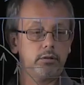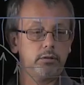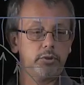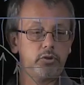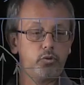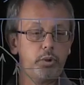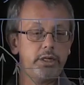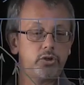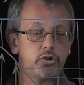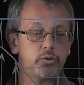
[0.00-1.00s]

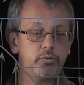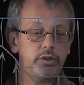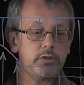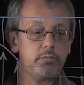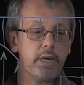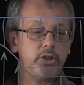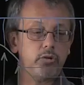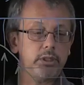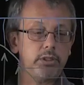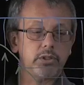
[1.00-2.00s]
between two of these
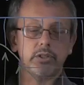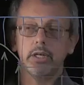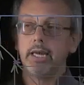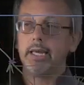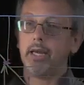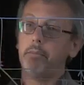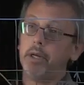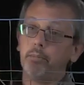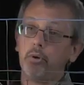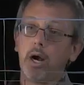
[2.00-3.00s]
measurements can be
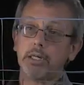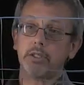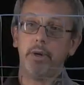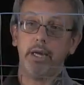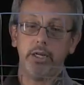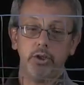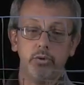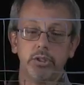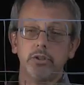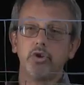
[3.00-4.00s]
approximated
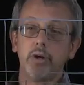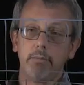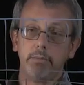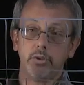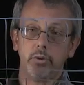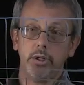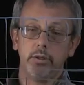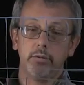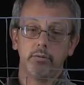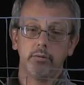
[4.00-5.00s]
using a trapezoid.
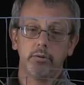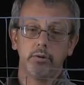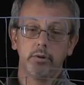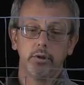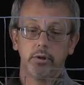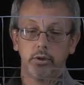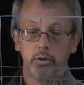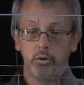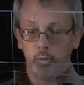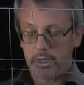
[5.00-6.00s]

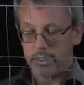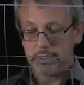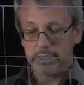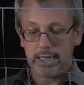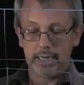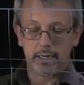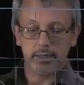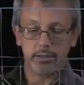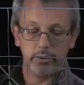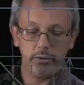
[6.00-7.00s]
We can
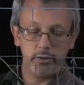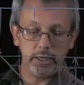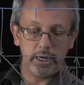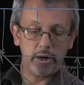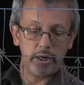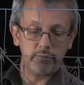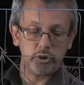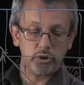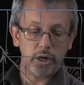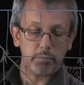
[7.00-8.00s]
take the area of a
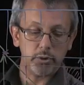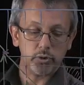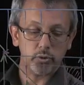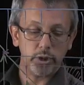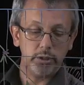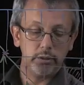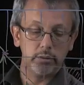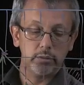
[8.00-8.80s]
trapezoid,